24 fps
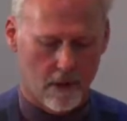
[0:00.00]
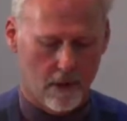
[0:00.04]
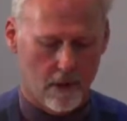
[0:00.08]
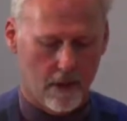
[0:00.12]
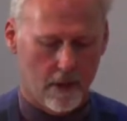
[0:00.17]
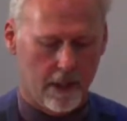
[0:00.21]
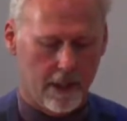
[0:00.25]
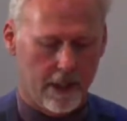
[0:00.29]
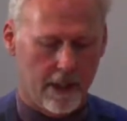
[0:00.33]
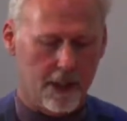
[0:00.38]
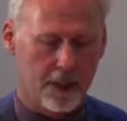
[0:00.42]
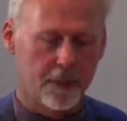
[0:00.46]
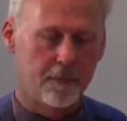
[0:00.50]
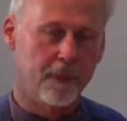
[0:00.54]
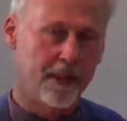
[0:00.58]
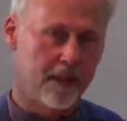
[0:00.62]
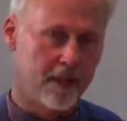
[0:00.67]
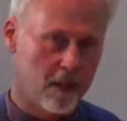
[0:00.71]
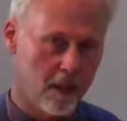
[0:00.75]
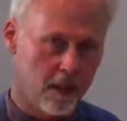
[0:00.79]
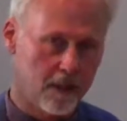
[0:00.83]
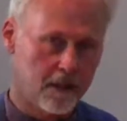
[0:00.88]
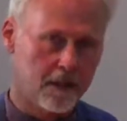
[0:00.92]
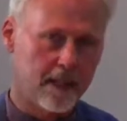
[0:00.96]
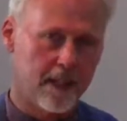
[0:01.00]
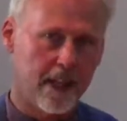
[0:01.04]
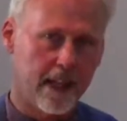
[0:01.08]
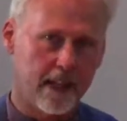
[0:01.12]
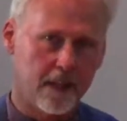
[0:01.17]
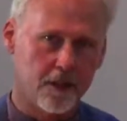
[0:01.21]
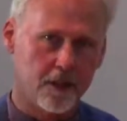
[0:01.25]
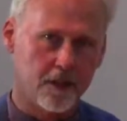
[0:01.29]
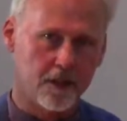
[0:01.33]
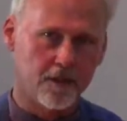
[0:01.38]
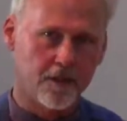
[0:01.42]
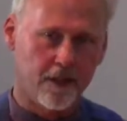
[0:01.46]
It's because
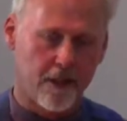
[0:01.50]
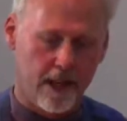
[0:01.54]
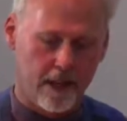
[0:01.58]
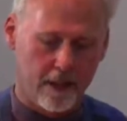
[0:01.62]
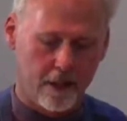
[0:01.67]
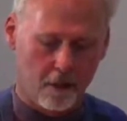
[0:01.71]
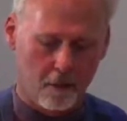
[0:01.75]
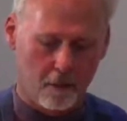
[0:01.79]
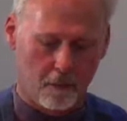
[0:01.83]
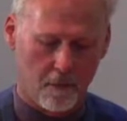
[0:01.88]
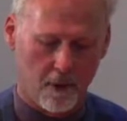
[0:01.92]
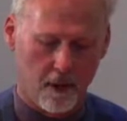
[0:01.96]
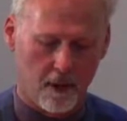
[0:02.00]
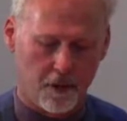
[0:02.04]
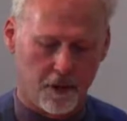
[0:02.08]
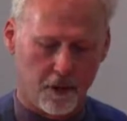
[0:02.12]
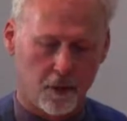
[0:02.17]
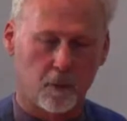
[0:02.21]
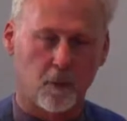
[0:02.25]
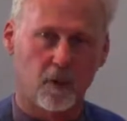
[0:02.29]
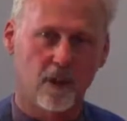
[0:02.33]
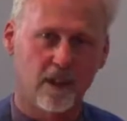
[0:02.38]
Ken's final months were